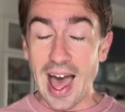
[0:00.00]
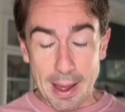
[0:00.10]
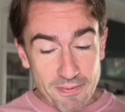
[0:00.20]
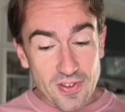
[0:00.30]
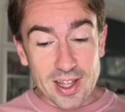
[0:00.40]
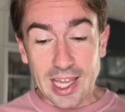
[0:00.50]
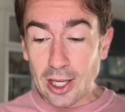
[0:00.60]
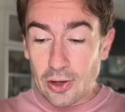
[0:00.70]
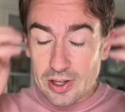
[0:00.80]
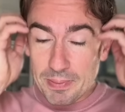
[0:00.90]
I'm
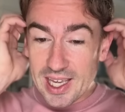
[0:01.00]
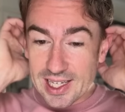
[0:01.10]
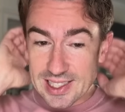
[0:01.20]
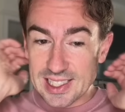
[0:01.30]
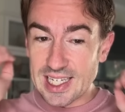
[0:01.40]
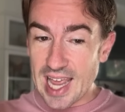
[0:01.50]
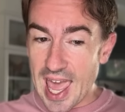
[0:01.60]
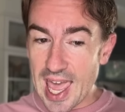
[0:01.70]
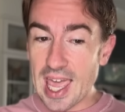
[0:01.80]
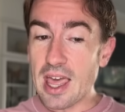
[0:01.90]
feeling good because
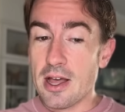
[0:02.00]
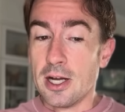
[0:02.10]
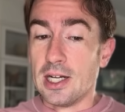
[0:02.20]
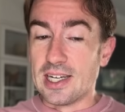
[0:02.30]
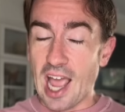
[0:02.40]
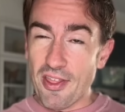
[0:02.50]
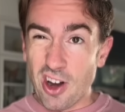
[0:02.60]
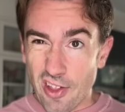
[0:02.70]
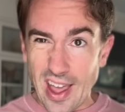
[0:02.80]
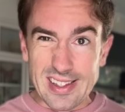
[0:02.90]
today, now that
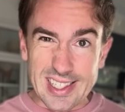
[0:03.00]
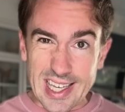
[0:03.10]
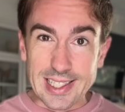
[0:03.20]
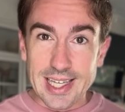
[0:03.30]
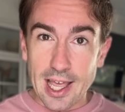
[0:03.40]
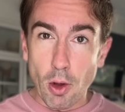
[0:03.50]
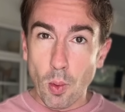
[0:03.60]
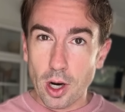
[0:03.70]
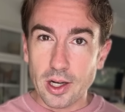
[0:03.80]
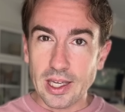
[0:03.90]
all that detail
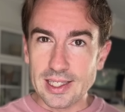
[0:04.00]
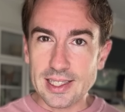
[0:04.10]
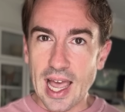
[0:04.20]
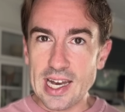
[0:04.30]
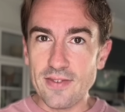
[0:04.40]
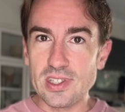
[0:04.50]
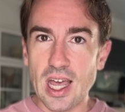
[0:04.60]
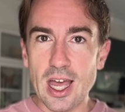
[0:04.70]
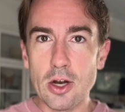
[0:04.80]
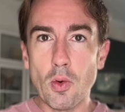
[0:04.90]
work is kind of
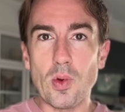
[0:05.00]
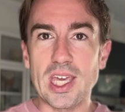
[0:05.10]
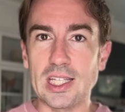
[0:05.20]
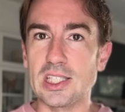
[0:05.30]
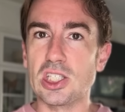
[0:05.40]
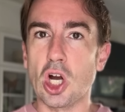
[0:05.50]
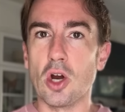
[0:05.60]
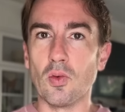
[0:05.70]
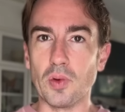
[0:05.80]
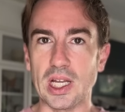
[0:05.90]
done, we can
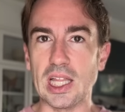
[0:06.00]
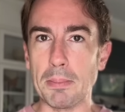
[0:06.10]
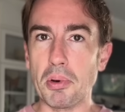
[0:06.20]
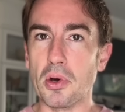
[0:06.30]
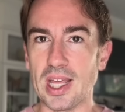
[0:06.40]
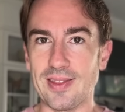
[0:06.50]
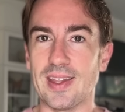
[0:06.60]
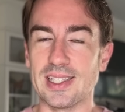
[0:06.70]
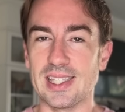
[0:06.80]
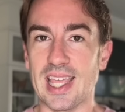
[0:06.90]
start really putting
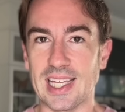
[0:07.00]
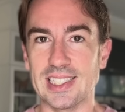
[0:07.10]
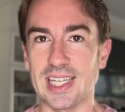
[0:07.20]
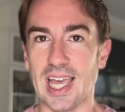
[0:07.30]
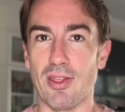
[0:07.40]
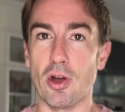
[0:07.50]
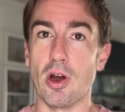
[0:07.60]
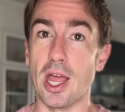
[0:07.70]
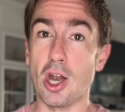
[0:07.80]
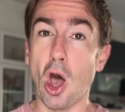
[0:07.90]
this thing together
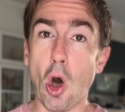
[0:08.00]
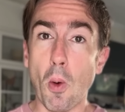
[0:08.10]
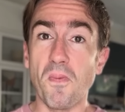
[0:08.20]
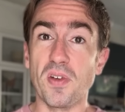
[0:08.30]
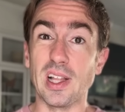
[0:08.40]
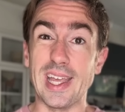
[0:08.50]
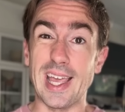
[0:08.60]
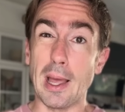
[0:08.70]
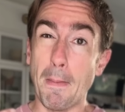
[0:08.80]
and hopefully